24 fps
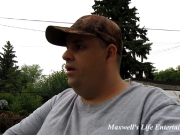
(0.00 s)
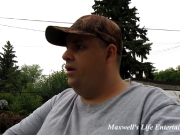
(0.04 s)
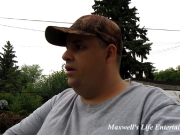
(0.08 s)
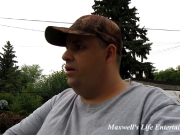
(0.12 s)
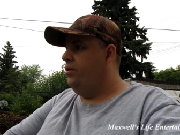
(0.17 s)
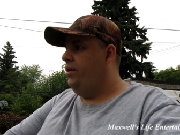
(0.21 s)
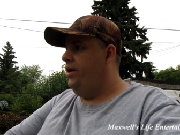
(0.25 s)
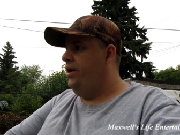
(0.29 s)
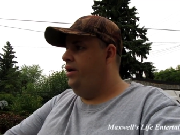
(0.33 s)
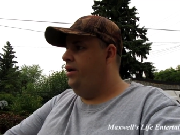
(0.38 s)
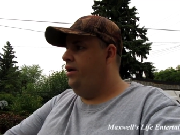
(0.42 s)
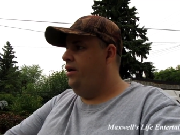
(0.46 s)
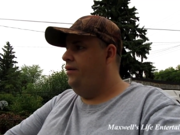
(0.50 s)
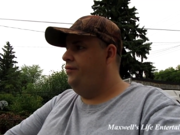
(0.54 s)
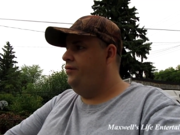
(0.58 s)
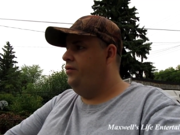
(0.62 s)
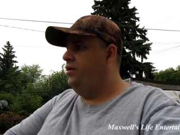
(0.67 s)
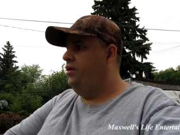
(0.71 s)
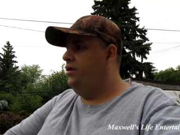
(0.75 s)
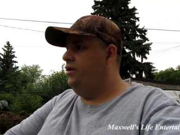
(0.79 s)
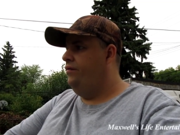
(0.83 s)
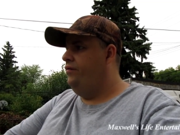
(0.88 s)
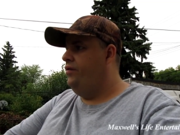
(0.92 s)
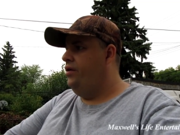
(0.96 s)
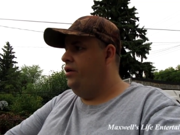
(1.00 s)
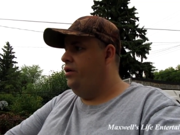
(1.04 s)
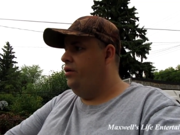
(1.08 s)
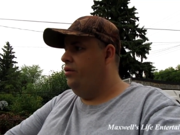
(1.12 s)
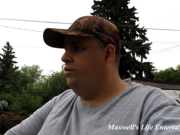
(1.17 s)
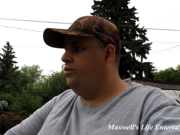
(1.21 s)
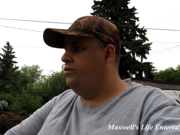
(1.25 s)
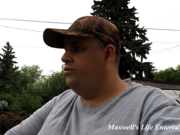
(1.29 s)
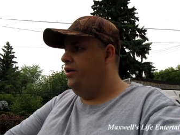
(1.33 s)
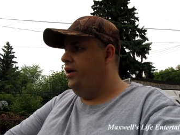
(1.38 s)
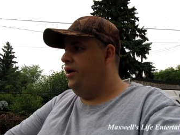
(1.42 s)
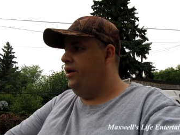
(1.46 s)
quite often if you go
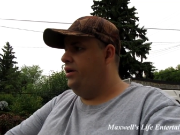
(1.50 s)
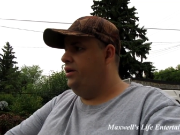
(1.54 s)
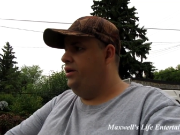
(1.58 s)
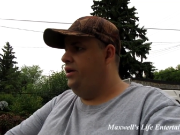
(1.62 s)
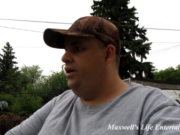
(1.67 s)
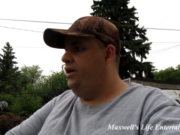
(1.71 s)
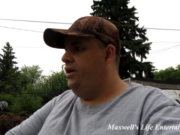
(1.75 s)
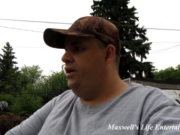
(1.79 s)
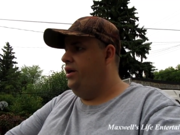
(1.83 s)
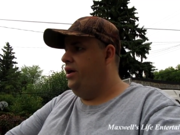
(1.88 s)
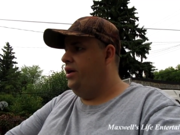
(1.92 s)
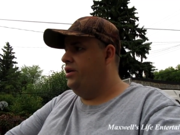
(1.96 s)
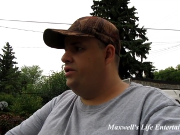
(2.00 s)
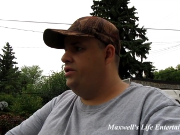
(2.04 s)
directly uh,